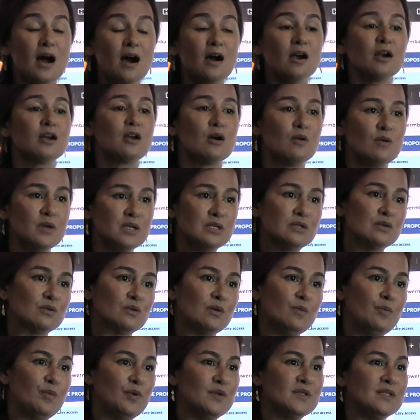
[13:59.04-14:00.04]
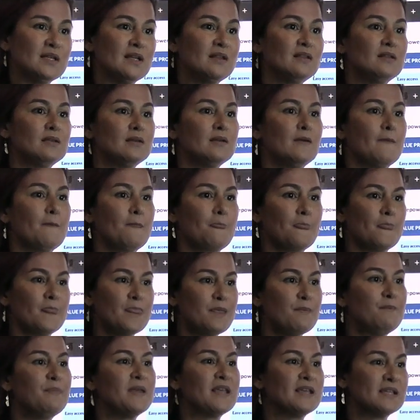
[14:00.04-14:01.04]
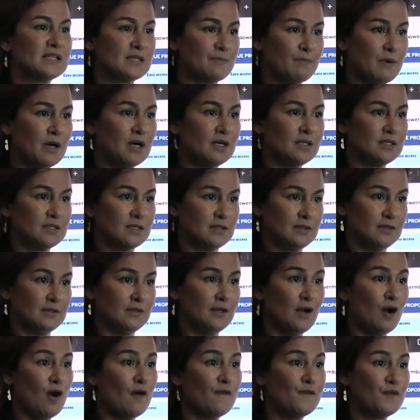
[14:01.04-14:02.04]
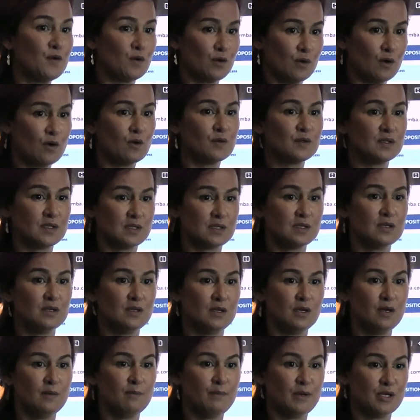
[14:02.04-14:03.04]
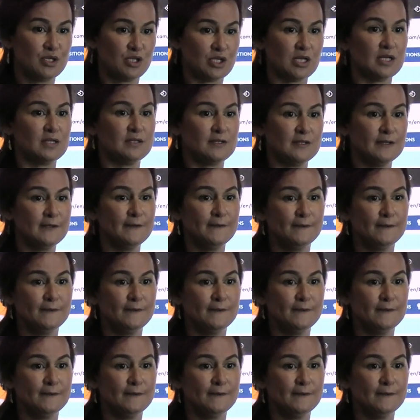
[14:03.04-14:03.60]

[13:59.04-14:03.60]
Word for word: are going to represent the biggest part of your cost budget.